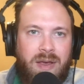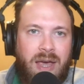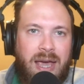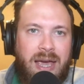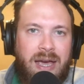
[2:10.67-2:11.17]

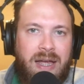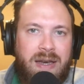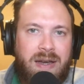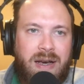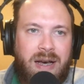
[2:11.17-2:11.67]

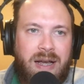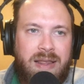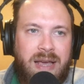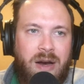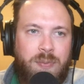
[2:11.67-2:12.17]
and
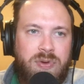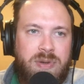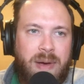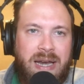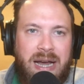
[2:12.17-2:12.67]
they end up
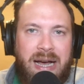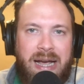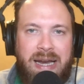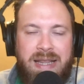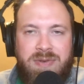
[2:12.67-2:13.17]
losing by
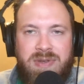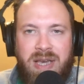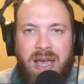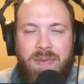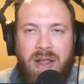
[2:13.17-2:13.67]
9. This was a
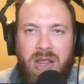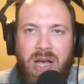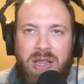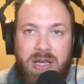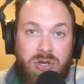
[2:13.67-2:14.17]
game
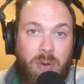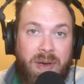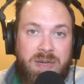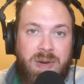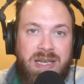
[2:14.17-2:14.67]
they trailed
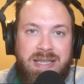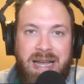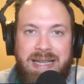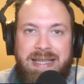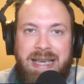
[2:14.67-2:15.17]
by as many as
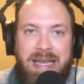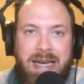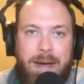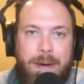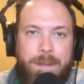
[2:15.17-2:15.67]

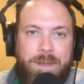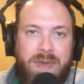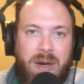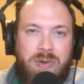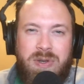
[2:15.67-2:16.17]
19.
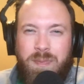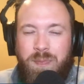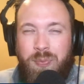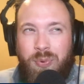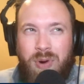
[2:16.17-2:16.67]
It was
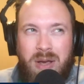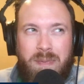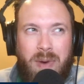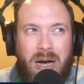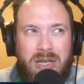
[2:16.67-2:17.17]
pretty
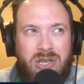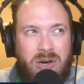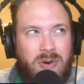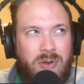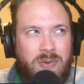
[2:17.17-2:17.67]
much, I
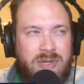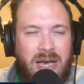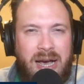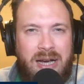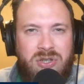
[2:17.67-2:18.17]
don't know that it was
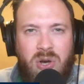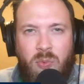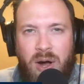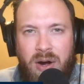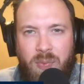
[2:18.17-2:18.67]
actually a
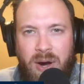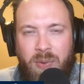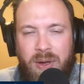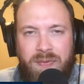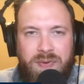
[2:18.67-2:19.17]

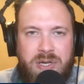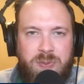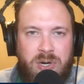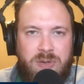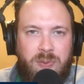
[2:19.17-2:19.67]
wire-to-wire win for the
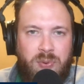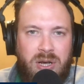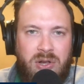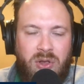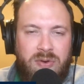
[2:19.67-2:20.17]
Spurs, but
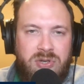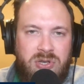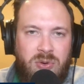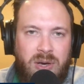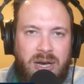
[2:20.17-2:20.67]
pretty close
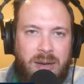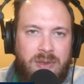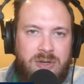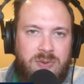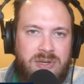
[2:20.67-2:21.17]
to it. I
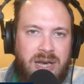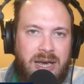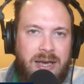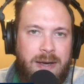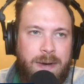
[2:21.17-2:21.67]
mean, this was
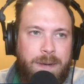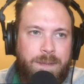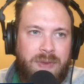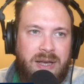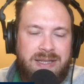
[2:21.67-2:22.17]
a
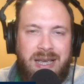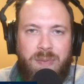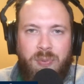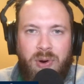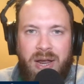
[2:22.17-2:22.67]

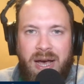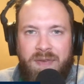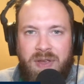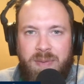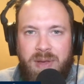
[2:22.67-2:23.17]
10-point
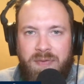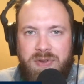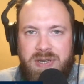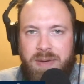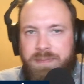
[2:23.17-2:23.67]
halftime
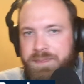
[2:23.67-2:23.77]
deficit.